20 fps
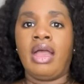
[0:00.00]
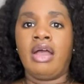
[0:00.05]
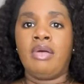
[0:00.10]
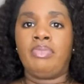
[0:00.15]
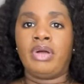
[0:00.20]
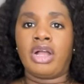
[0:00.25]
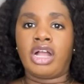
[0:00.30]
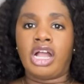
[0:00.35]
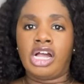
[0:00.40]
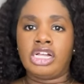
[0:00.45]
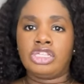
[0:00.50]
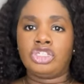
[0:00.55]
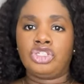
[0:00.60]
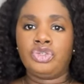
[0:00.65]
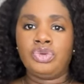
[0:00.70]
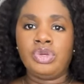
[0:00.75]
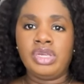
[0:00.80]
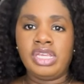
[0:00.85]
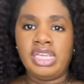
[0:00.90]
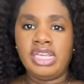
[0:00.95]
but cut
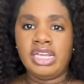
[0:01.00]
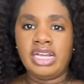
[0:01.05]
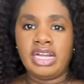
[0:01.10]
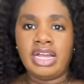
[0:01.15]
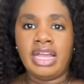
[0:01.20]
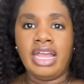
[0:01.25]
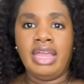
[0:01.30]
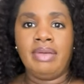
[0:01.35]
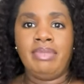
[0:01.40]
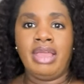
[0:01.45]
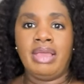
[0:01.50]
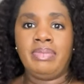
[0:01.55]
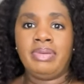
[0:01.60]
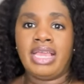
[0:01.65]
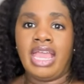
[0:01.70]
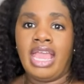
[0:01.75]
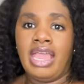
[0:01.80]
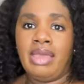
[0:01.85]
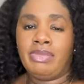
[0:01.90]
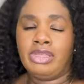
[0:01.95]
you here and maybe
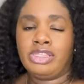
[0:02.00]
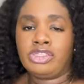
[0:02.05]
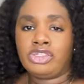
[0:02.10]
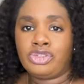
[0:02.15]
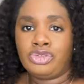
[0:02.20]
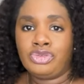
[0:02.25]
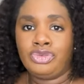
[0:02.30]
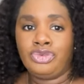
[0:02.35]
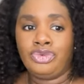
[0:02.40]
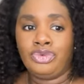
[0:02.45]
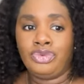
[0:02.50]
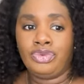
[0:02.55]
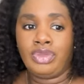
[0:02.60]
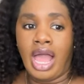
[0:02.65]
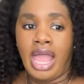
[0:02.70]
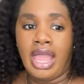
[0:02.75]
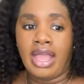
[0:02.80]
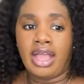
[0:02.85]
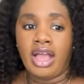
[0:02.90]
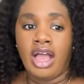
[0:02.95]
came into
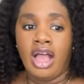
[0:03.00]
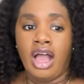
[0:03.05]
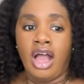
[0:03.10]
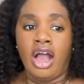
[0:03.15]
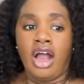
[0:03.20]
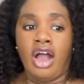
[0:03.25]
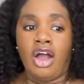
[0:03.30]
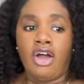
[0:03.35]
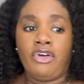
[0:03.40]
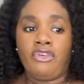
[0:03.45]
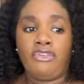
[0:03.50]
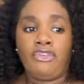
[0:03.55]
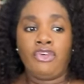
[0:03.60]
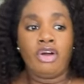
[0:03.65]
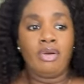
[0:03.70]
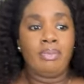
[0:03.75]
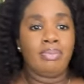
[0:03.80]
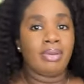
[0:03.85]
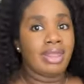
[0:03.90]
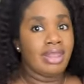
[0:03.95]
like a
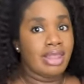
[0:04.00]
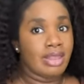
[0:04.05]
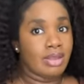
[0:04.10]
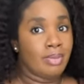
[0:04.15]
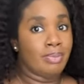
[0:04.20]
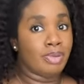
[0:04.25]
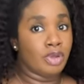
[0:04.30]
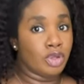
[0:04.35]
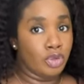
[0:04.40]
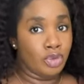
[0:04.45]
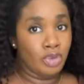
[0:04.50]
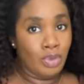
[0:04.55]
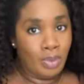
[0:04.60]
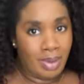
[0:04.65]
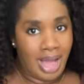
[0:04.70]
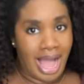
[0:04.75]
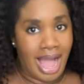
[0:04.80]
full bloom.